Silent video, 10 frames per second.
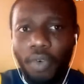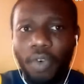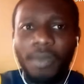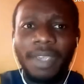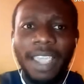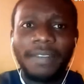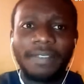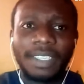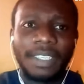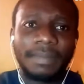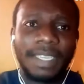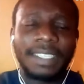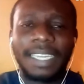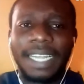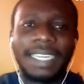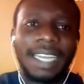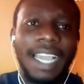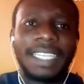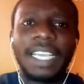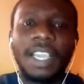home every semester and the
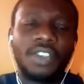likes.